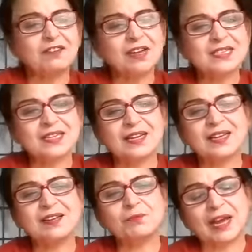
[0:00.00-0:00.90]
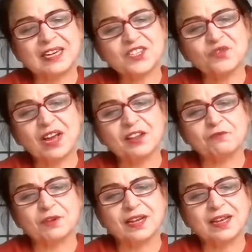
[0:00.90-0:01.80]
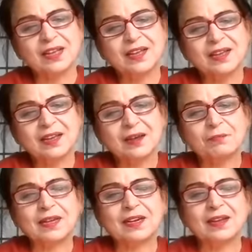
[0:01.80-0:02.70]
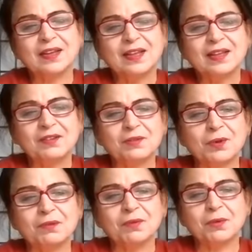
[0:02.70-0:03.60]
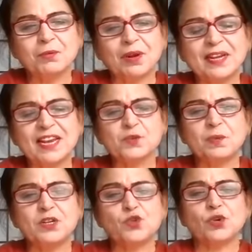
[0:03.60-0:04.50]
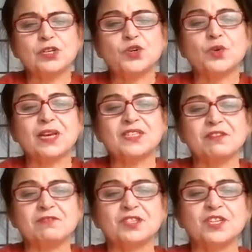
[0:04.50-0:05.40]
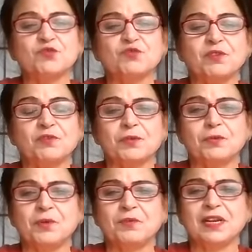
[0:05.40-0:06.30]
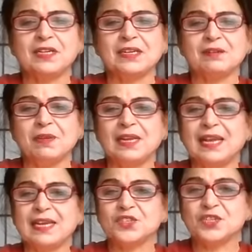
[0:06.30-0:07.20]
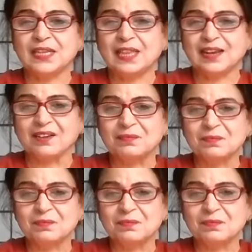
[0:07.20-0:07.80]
was uh, Vali's wife. But what has been told to us ever since we were little be like sita